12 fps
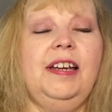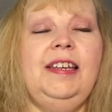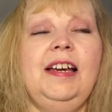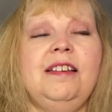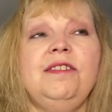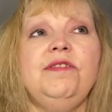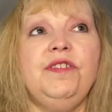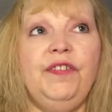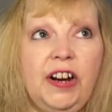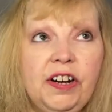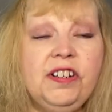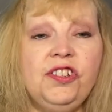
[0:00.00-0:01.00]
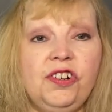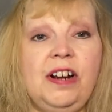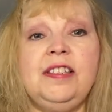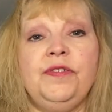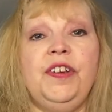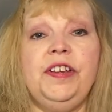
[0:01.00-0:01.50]
Yes, it was very
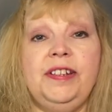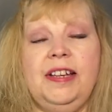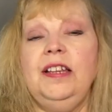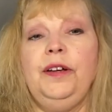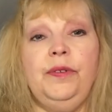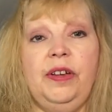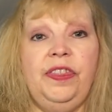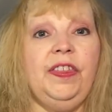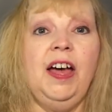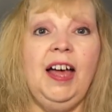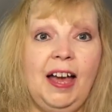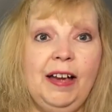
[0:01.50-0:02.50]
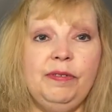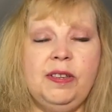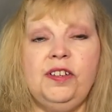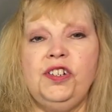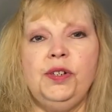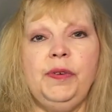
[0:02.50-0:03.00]
stressful dealing with the hive
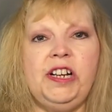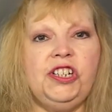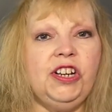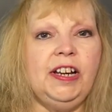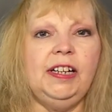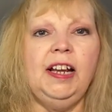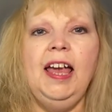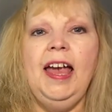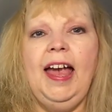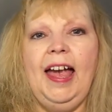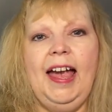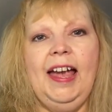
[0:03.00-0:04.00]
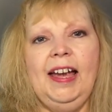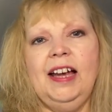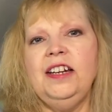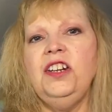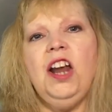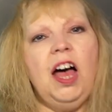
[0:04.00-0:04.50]
situation
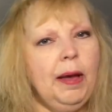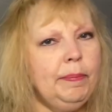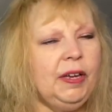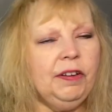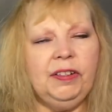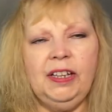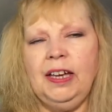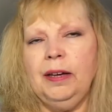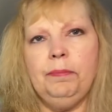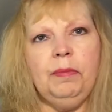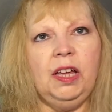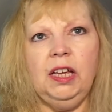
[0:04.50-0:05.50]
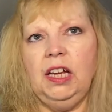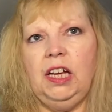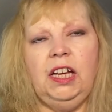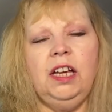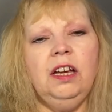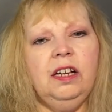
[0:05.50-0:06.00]
and not be able to get
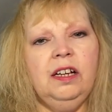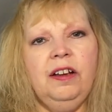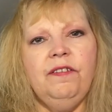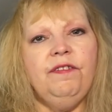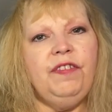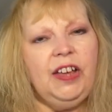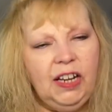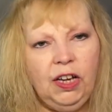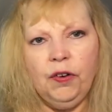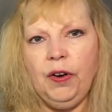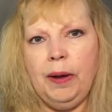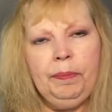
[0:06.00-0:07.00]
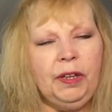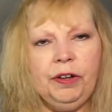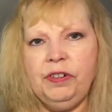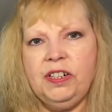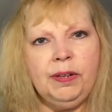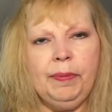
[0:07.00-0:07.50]
my video
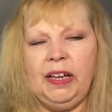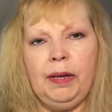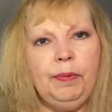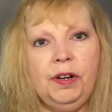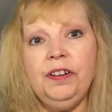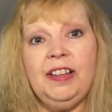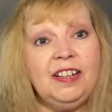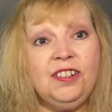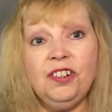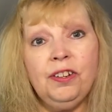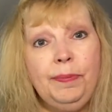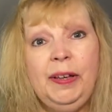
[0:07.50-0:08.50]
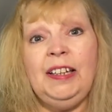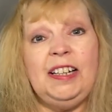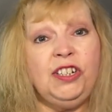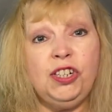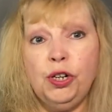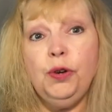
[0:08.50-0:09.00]
uploaded to my computer. That took me
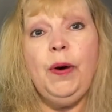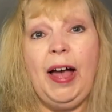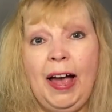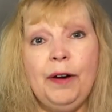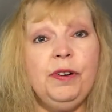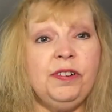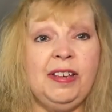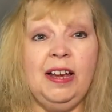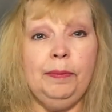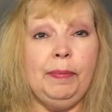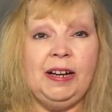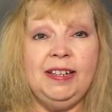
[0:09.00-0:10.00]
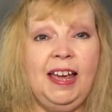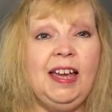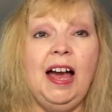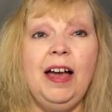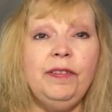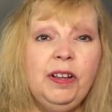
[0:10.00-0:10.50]
like two hours out of my day.
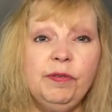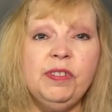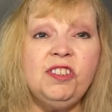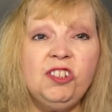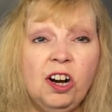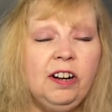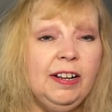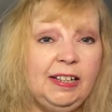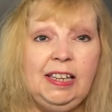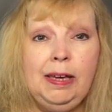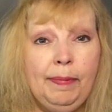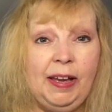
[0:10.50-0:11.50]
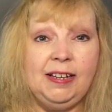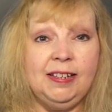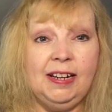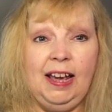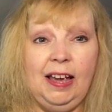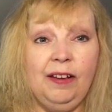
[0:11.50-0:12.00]
I haven't even started on eBay
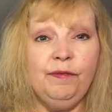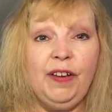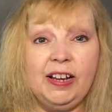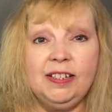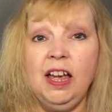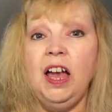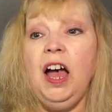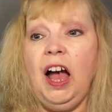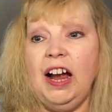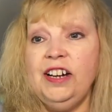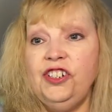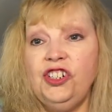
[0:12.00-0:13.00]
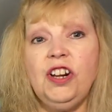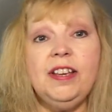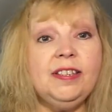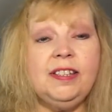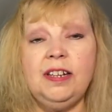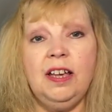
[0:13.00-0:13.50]
today. In fact, I
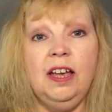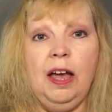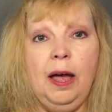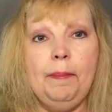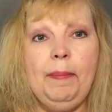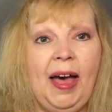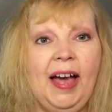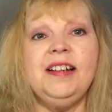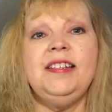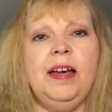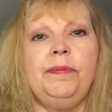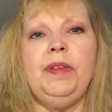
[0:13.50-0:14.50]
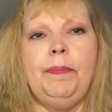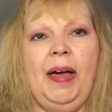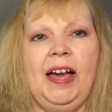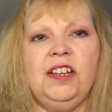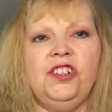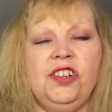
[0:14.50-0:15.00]
just packed up the
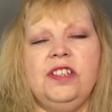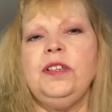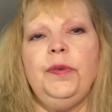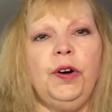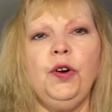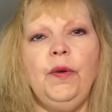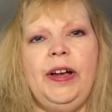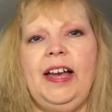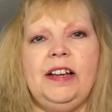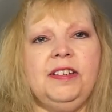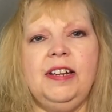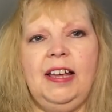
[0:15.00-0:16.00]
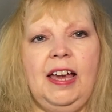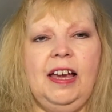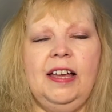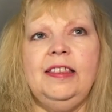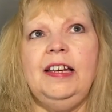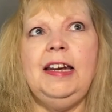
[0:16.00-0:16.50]
packages that were going out today
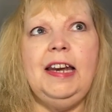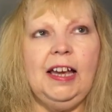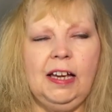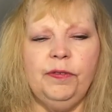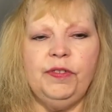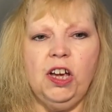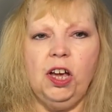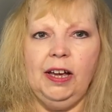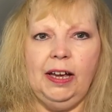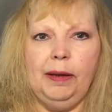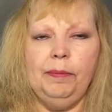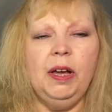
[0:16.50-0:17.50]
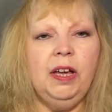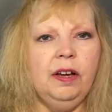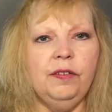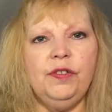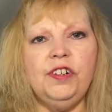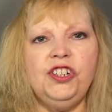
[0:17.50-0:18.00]
in the nick of time
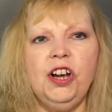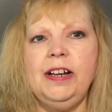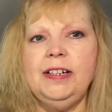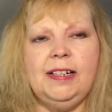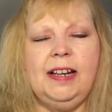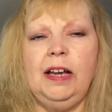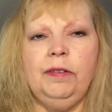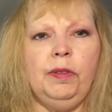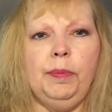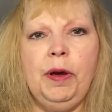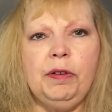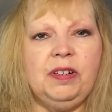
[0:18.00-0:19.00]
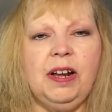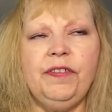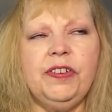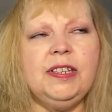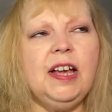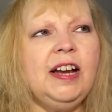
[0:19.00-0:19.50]
for John to take them to the post
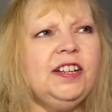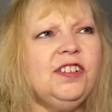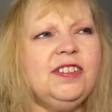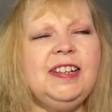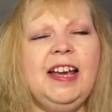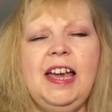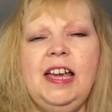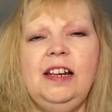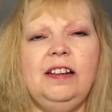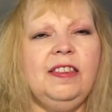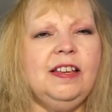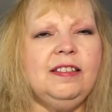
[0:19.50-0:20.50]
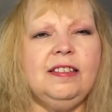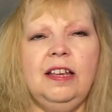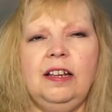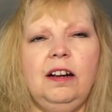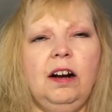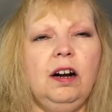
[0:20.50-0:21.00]
office. I just hate things
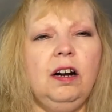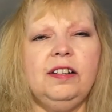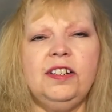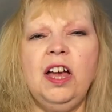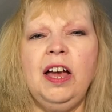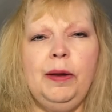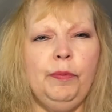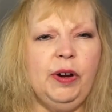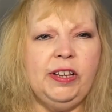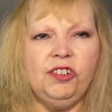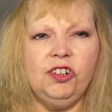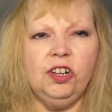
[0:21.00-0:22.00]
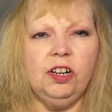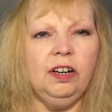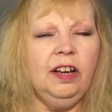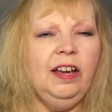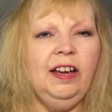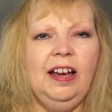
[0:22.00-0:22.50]
that are time waster.
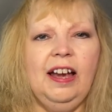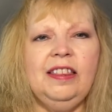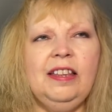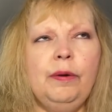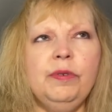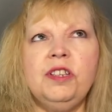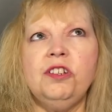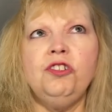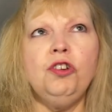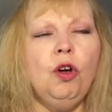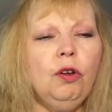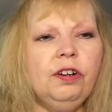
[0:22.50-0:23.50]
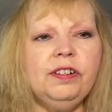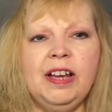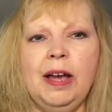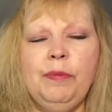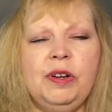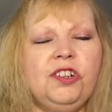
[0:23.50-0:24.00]
And that was a total
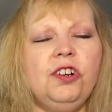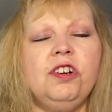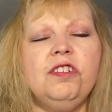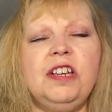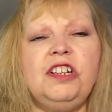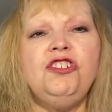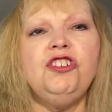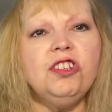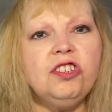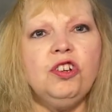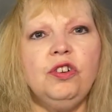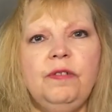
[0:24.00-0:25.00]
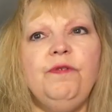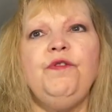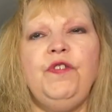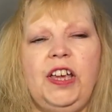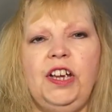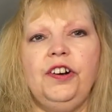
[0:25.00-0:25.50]
time waster because I just couldn't
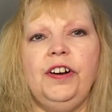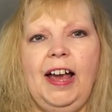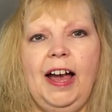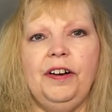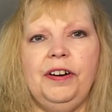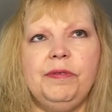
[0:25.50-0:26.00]
figure it out.